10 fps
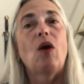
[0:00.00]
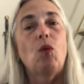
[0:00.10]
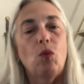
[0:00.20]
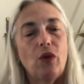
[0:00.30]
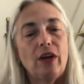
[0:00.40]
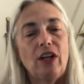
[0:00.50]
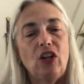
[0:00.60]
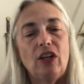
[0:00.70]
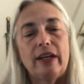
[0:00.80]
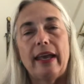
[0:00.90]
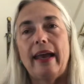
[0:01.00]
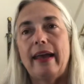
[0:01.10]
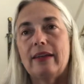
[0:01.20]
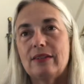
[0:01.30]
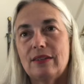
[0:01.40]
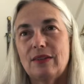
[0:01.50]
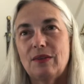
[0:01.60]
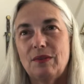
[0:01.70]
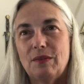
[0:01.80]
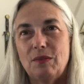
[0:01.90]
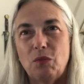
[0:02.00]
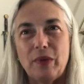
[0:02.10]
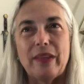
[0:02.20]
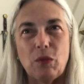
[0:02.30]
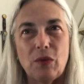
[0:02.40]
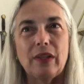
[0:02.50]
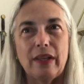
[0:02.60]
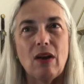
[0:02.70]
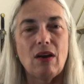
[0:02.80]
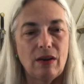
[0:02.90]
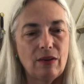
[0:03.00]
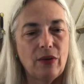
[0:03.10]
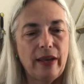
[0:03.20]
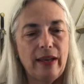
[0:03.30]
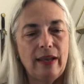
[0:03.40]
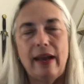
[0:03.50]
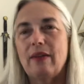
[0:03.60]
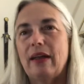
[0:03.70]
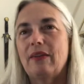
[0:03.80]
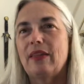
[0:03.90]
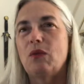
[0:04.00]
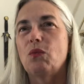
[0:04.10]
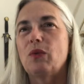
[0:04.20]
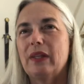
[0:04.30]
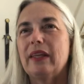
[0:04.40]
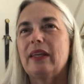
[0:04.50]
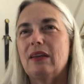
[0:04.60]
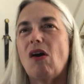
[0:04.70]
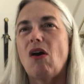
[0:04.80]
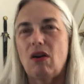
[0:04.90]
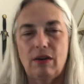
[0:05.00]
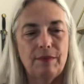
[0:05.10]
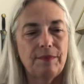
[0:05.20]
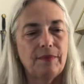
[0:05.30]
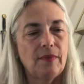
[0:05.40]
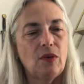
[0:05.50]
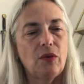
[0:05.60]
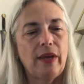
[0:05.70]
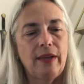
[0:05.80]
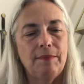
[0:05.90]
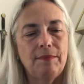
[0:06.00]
We're going to look at what they really are, okay? How they really are, okay?